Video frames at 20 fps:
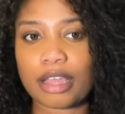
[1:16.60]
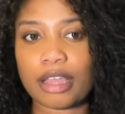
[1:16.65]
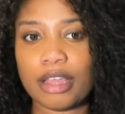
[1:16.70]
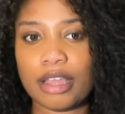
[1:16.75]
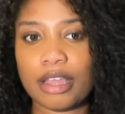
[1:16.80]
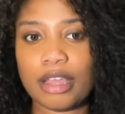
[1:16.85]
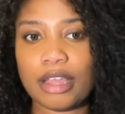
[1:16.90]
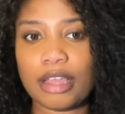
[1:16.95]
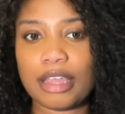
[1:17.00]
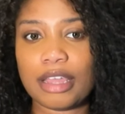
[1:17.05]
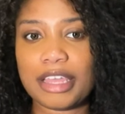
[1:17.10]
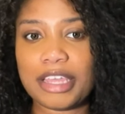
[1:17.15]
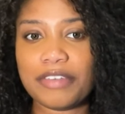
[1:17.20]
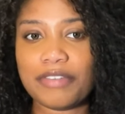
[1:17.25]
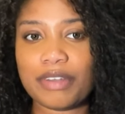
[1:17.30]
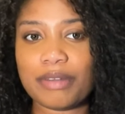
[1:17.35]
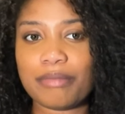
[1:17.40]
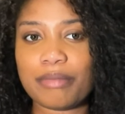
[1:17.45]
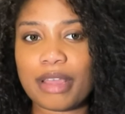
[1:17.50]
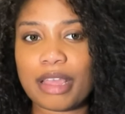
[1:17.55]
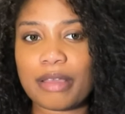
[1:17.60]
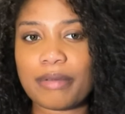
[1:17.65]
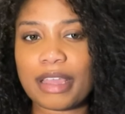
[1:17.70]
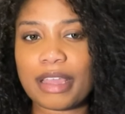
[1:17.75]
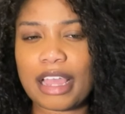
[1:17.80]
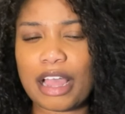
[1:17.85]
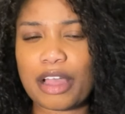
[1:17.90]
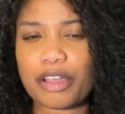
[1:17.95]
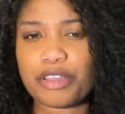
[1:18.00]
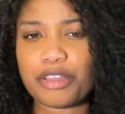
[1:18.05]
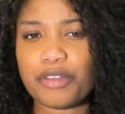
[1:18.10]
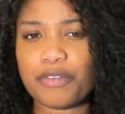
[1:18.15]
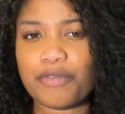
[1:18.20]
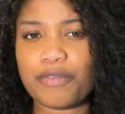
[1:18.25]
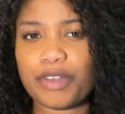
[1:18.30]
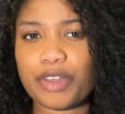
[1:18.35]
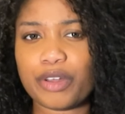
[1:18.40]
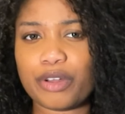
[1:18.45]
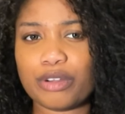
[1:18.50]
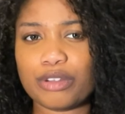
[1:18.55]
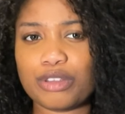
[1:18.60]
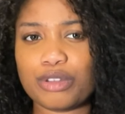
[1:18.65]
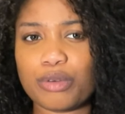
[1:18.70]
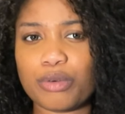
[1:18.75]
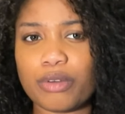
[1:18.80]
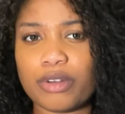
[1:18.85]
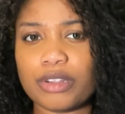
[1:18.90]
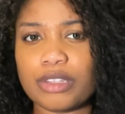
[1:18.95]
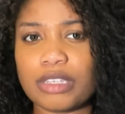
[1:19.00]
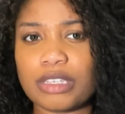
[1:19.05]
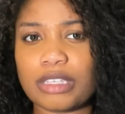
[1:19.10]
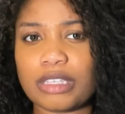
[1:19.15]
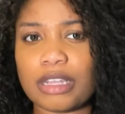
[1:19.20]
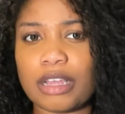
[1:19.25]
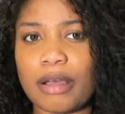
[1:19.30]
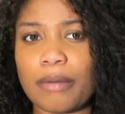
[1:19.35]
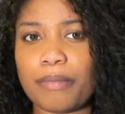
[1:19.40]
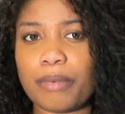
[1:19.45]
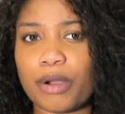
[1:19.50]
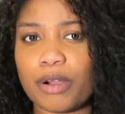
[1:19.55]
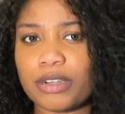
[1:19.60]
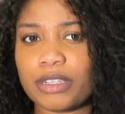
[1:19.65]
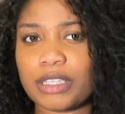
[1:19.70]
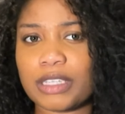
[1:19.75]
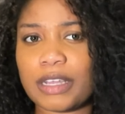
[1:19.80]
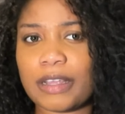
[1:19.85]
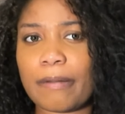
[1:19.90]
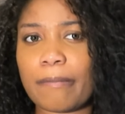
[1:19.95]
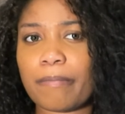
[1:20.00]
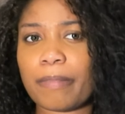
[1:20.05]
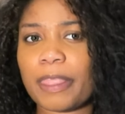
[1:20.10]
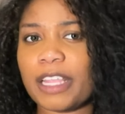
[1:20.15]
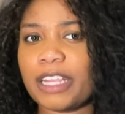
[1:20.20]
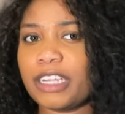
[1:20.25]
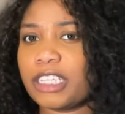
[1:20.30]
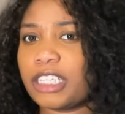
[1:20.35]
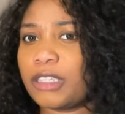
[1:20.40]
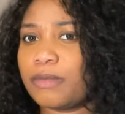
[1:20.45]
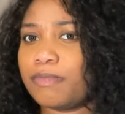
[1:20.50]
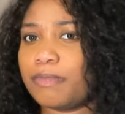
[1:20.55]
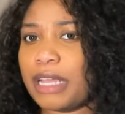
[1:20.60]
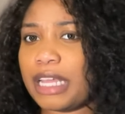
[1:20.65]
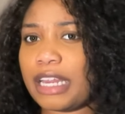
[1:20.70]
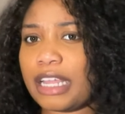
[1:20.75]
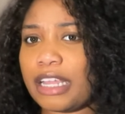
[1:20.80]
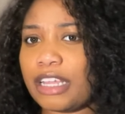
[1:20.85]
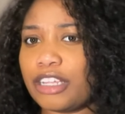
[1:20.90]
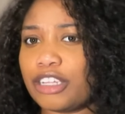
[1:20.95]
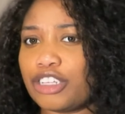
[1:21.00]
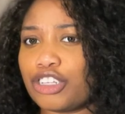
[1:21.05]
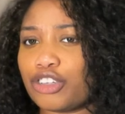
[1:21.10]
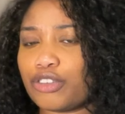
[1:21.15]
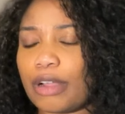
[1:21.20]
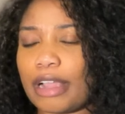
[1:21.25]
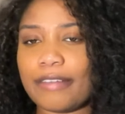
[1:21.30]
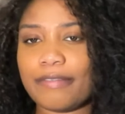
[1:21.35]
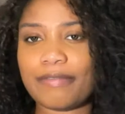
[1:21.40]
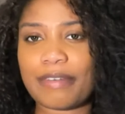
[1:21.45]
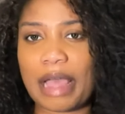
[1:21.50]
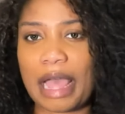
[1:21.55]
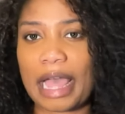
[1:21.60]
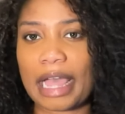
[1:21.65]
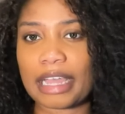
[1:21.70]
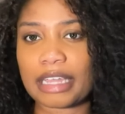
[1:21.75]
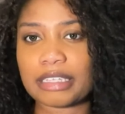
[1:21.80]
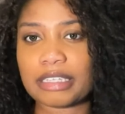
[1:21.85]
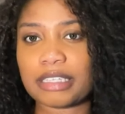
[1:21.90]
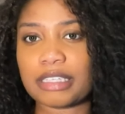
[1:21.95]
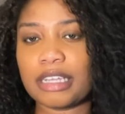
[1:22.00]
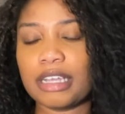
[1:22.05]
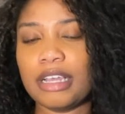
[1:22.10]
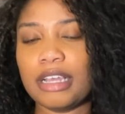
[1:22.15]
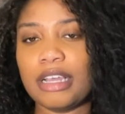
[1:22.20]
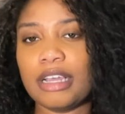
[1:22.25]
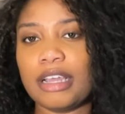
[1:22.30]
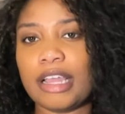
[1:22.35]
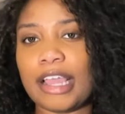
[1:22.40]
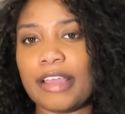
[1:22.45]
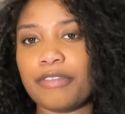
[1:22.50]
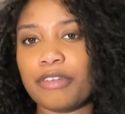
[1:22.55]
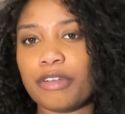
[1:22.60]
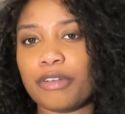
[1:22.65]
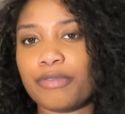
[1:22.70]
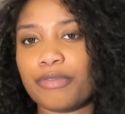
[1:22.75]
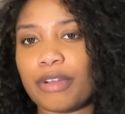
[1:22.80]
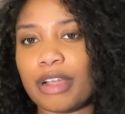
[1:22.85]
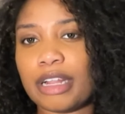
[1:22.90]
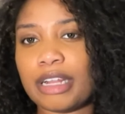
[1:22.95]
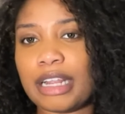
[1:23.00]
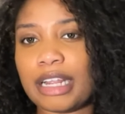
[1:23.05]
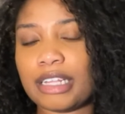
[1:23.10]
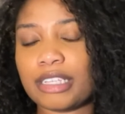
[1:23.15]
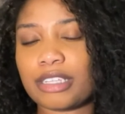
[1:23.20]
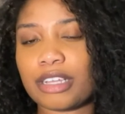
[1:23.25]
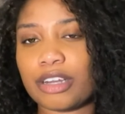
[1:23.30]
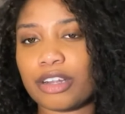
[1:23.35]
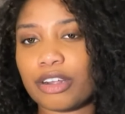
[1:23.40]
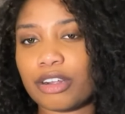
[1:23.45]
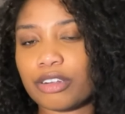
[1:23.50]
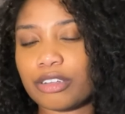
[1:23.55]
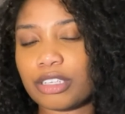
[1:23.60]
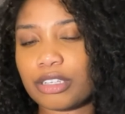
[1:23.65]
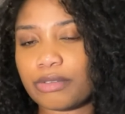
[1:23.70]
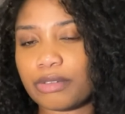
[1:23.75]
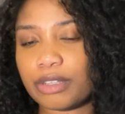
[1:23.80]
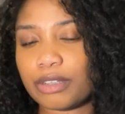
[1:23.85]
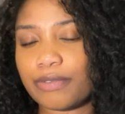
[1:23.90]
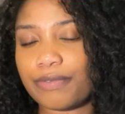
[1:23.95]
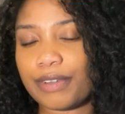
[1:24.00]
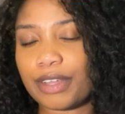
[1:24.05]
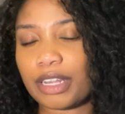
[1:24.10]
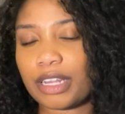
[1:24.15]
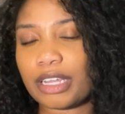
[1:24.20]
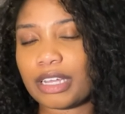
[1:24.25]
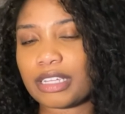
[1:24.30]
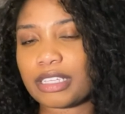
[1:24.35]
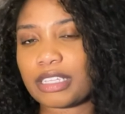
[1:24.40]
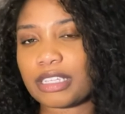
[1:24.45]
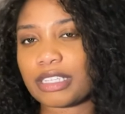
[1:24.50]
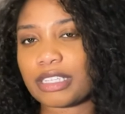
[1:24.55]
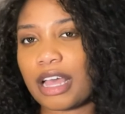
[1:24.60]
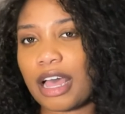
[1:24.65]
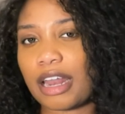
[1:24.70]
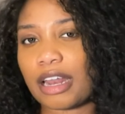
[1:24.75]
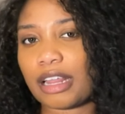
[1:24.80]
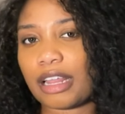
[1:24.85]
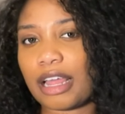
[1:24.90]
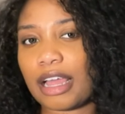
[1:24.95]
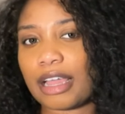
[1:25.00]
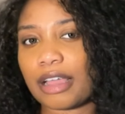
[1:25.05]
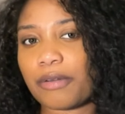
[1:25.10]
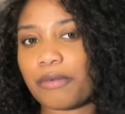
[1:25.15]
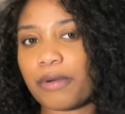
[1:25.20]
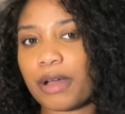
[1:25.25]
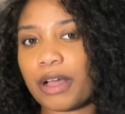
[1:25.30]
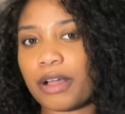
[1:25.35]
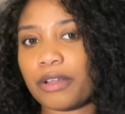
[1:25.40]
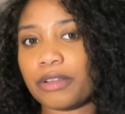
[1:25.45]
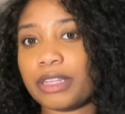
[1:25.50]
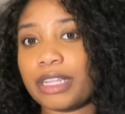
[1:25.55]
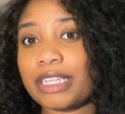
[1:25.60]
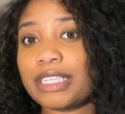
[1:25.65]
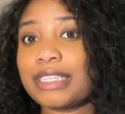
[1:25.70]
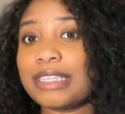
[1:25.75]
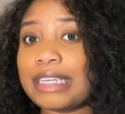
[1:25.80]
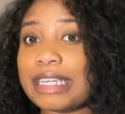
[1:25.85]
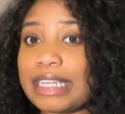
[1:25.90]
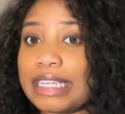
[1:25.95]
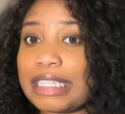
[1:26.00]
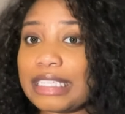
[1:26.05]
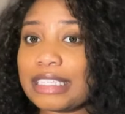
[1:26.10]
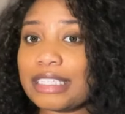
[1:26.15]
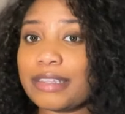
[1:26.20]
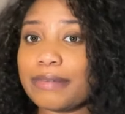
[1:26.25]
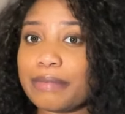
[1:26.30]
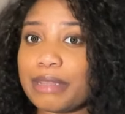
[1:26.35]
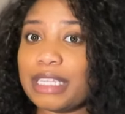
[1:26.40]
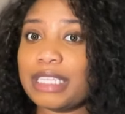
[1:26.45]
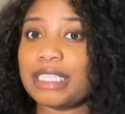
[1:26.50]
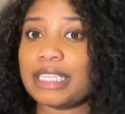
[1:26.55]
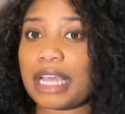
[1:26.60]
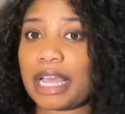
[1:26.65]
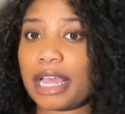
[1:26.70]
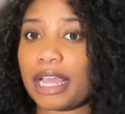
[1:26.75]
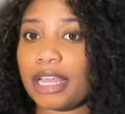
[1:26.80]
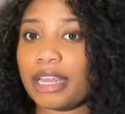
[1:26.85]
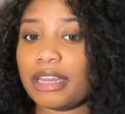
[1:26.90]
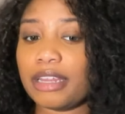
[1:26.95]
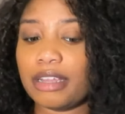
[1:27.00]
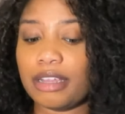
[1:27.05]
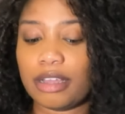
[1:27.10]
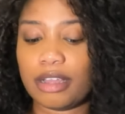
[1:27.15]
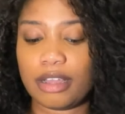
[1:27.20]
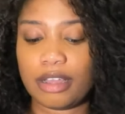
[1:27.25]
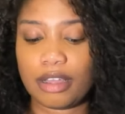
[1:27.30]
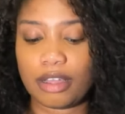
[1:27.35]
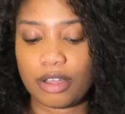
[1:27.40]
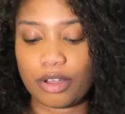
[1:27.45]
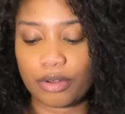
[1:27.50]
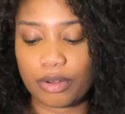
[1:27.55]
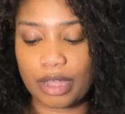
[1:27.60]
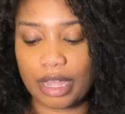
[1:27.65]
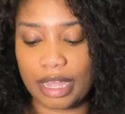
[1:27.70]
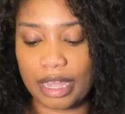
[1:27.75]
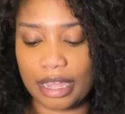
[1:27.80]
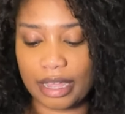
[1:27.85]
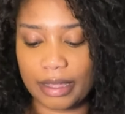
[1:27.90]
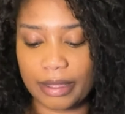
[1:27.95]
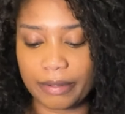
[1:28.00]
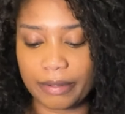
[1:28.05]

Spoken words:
even maybe how you feel towards a person, just spitting straight facts. If you're afraid that it's going to hurt someone's feelings, it's kind of like, well, this needs to be said. Okay.